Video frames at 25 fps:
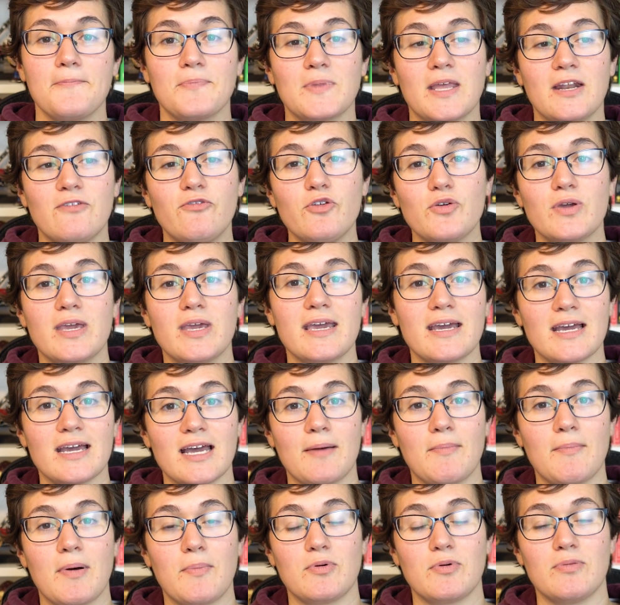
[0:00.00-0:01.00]
And if you can't
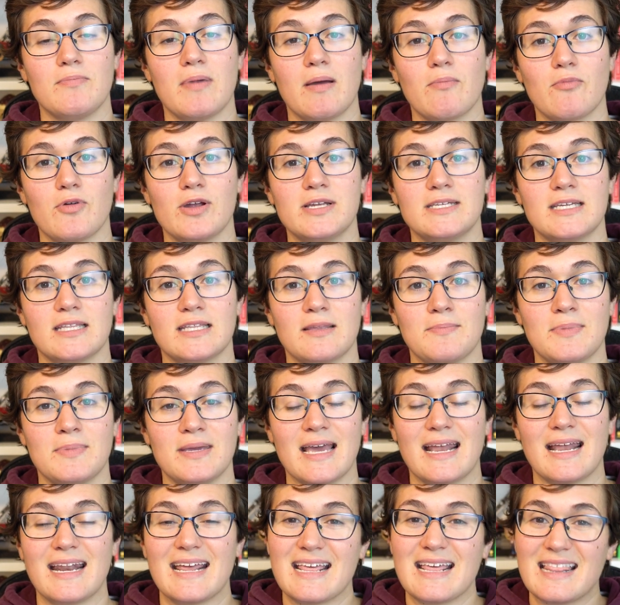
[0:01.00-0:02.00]
come up with memories at the
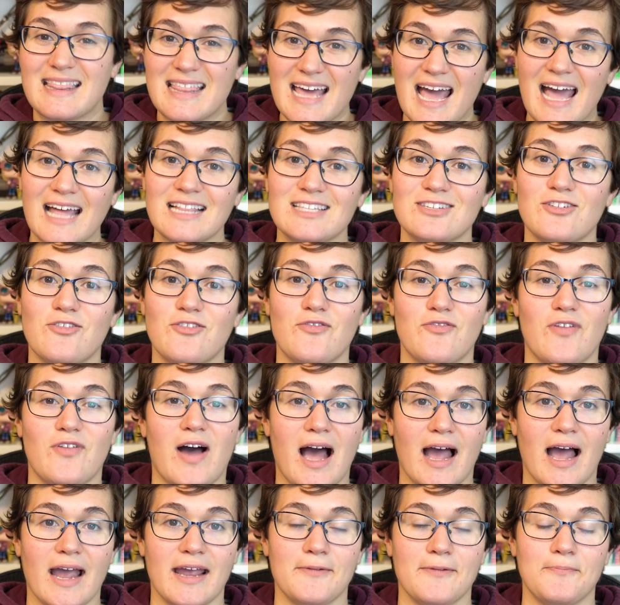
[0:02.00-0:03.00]
beginning, that's
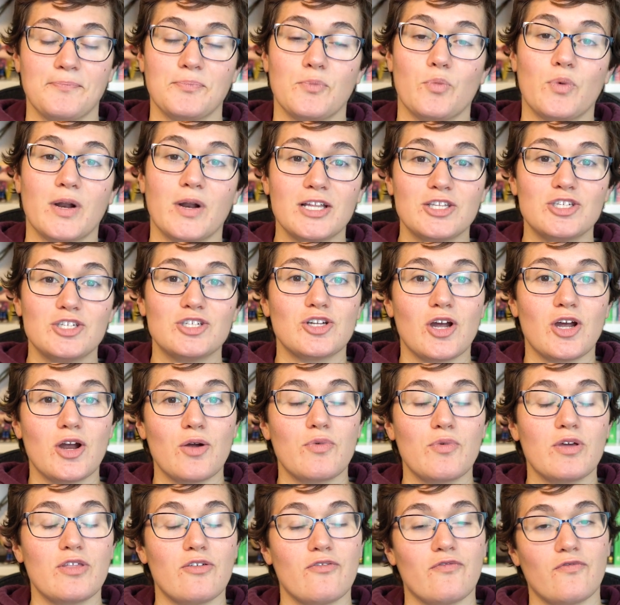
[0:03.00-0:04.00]
fine. What I'd
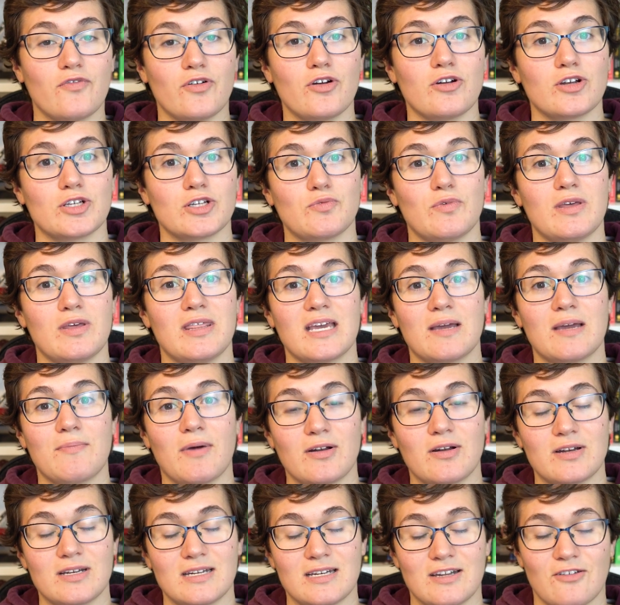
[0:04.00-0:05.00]
start with first when we think
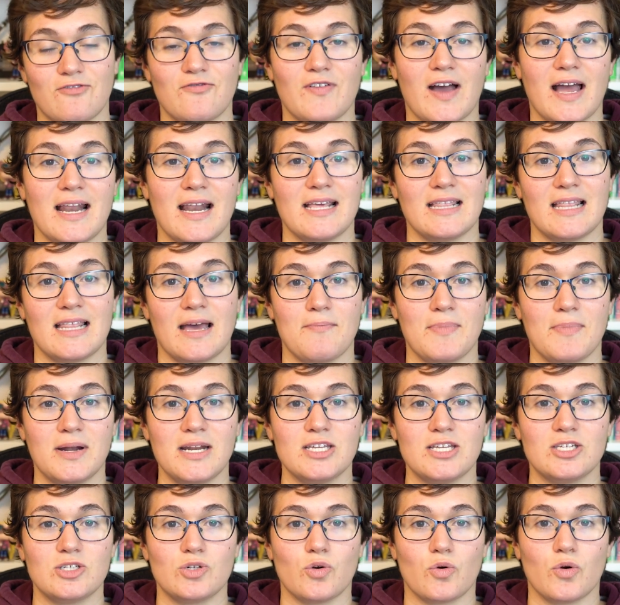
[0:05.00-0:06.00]
about defining that
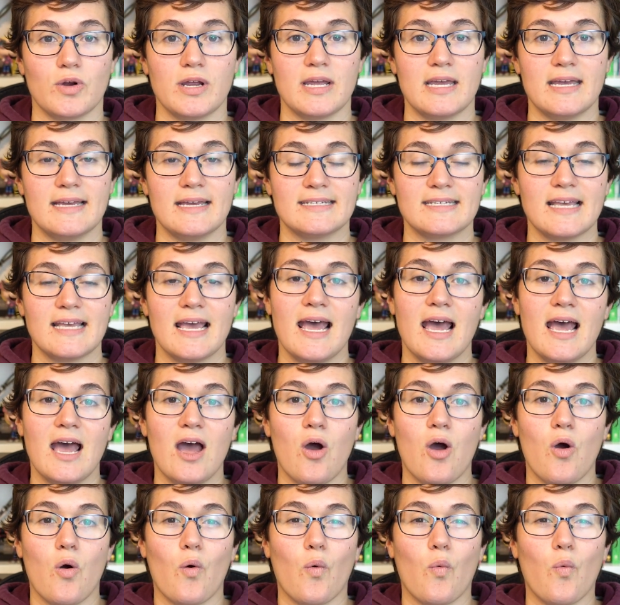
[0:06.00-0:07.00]
money story is,
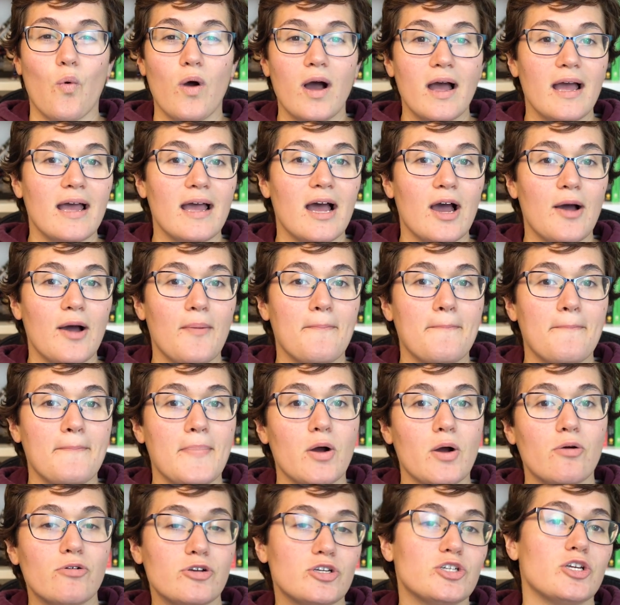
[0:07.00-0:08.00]
what
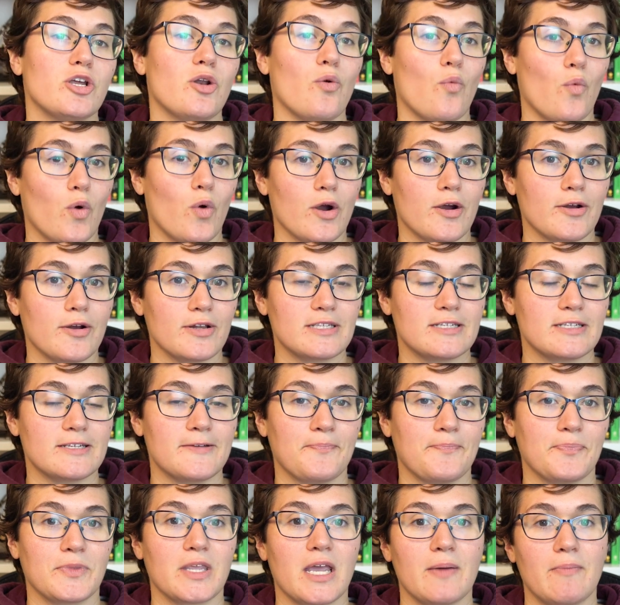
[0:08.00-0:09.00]
emotion words
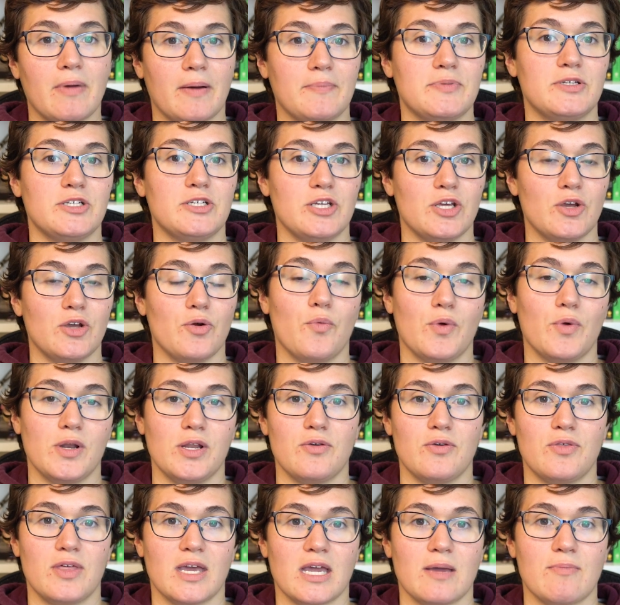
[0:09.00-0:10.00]
come up to you when
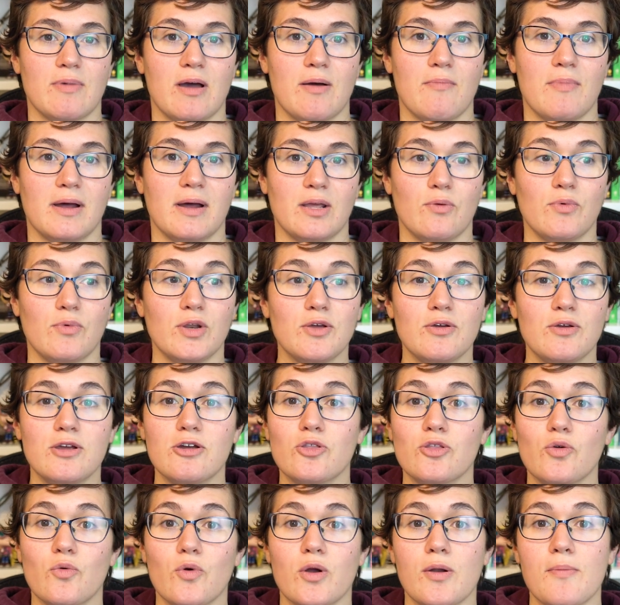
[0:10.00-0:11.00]
you think about money? When you
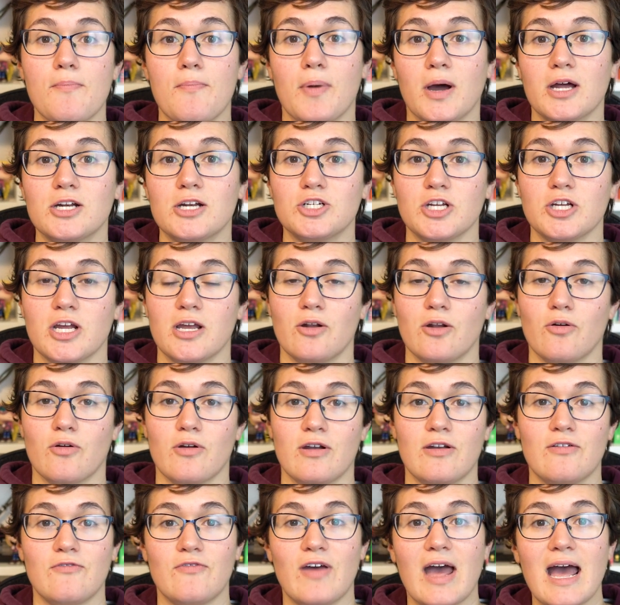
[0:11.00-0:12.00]
hear the word budget or
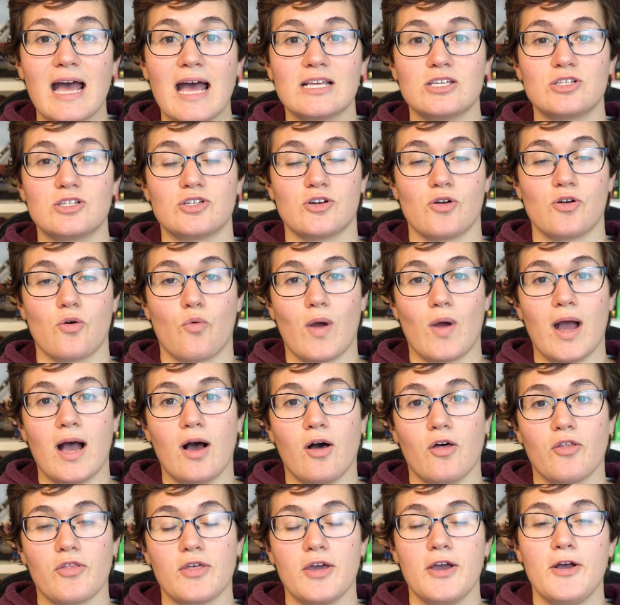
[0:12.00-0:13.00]
invest or
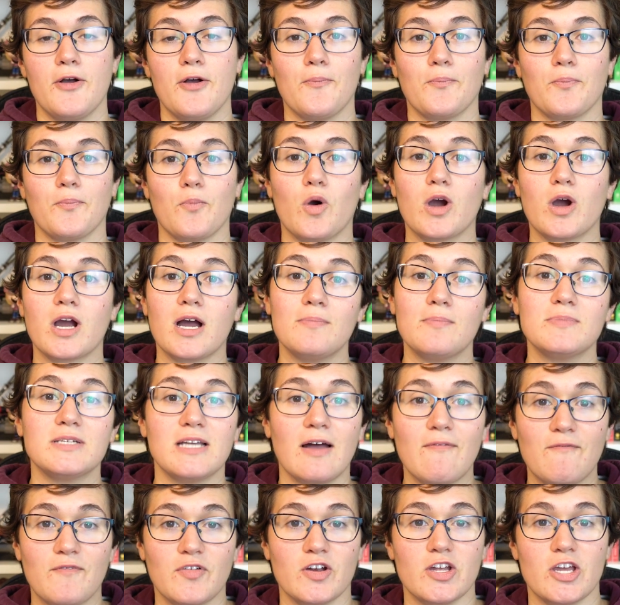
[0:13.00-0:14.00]
wealth, what comes
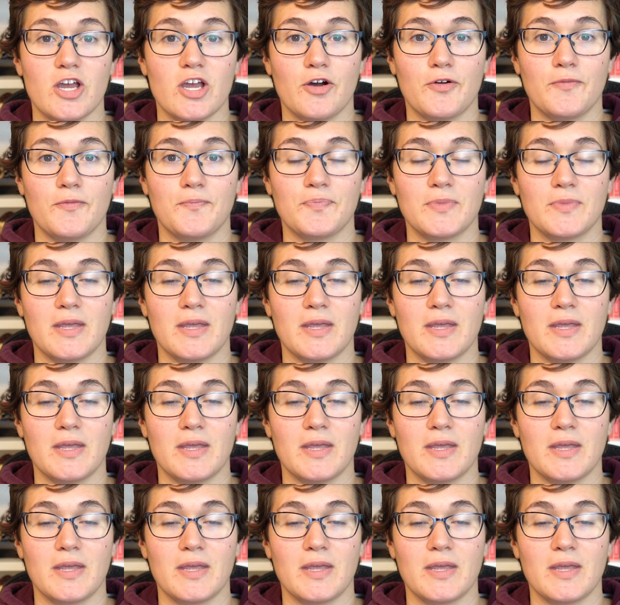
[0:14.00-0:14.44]
up for you?